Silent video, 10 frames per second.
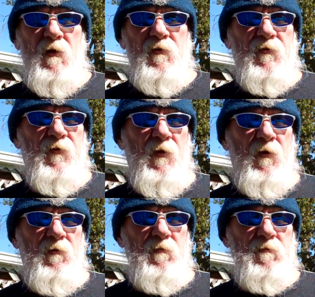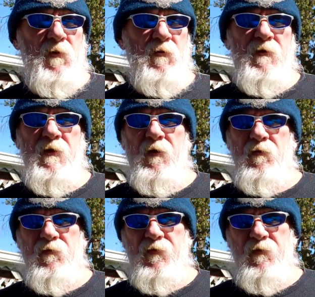So, who
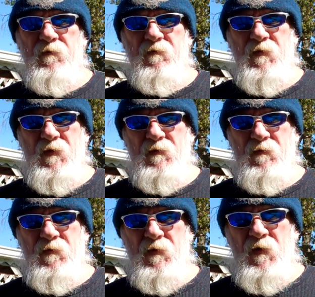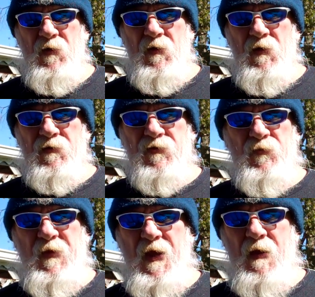cares, you know?
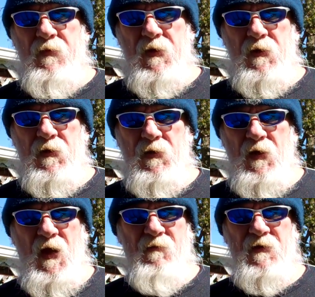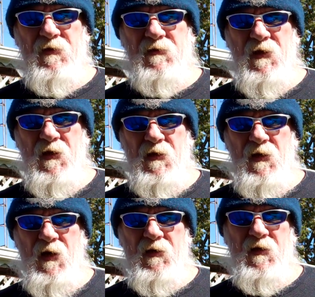Just be happy. Have a good day.
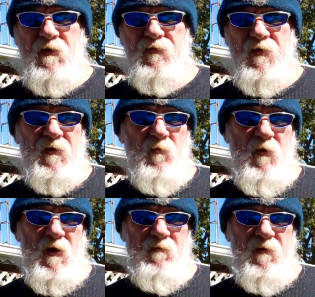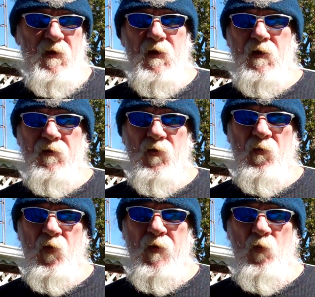Hug the kids, hug the wife. The
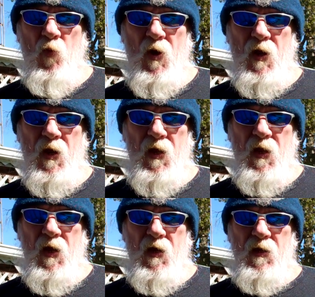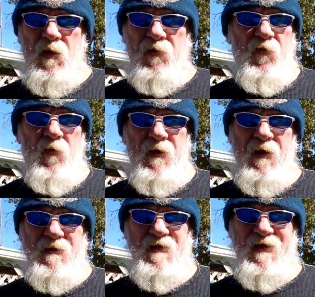old Marine won in
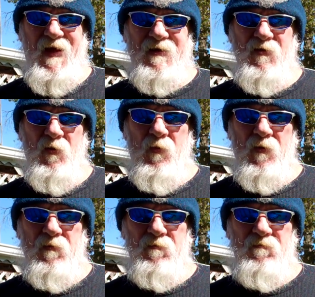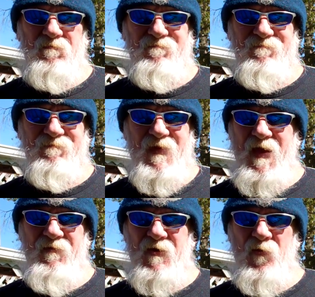2018, October.
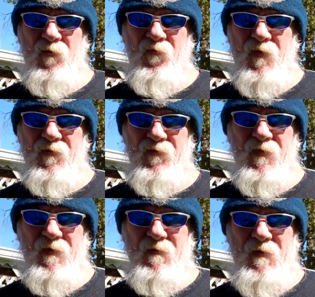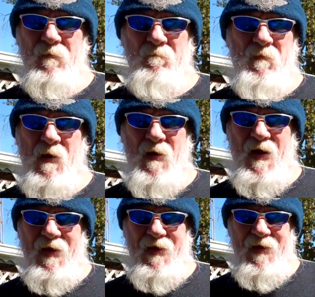Have a good one, friends.
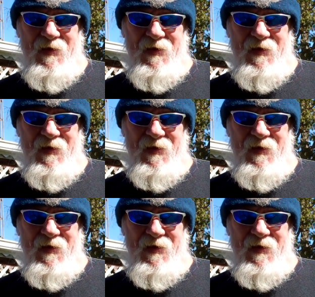Bye-bye.